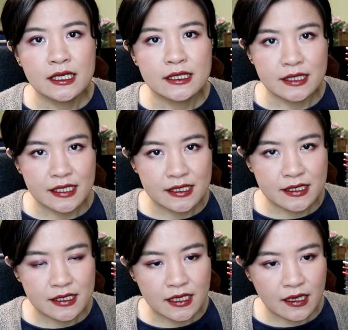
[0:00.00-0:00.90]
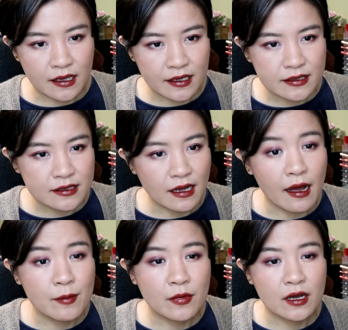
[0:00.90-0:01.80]
this kit,
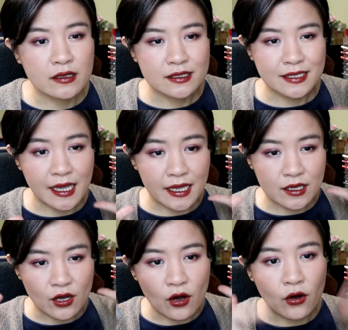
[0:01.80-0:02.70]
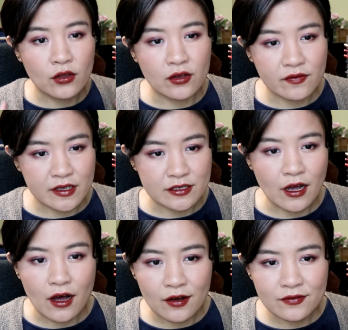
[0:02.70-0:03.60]
I'm gonna take all of this
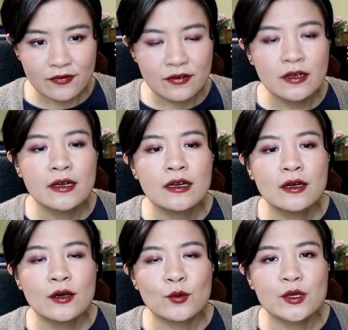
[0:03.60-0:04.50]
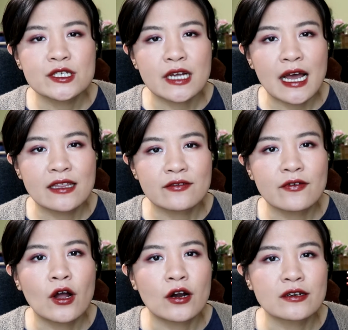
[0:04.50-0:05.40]
off, which kind of
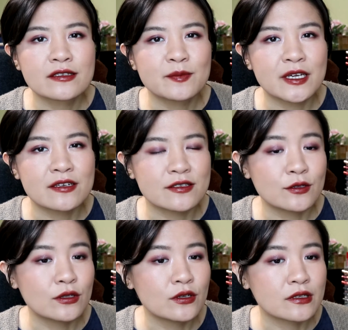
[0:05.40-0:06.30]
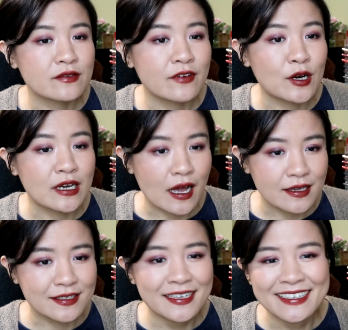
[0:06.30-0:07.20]
hurts because it looks very
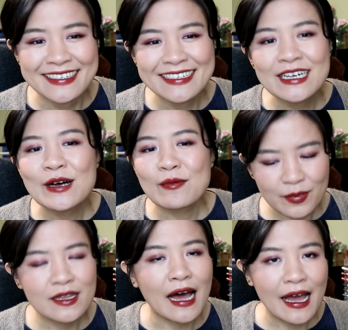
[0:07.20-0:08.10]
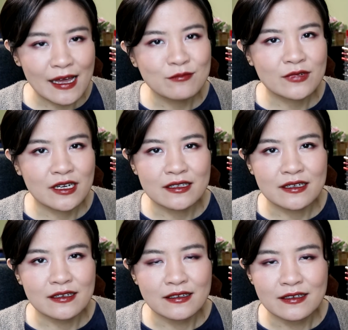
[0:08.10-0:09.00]
nice. But I am
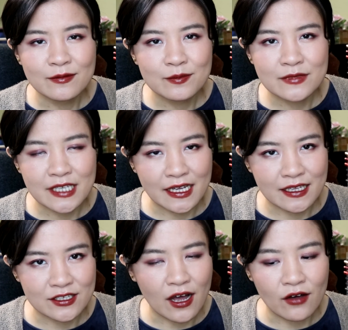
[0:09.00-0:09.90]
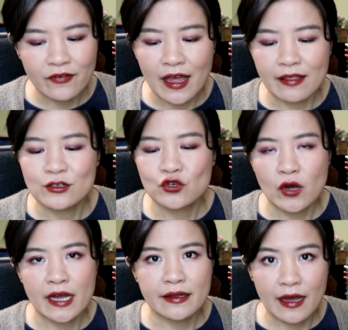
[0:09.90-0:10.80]
gonna take this off and
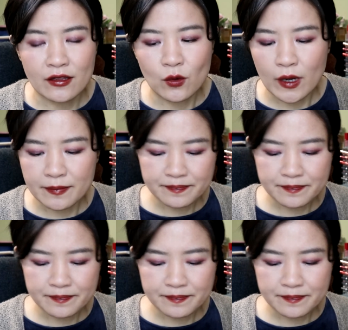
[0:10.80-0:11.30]
try the other one.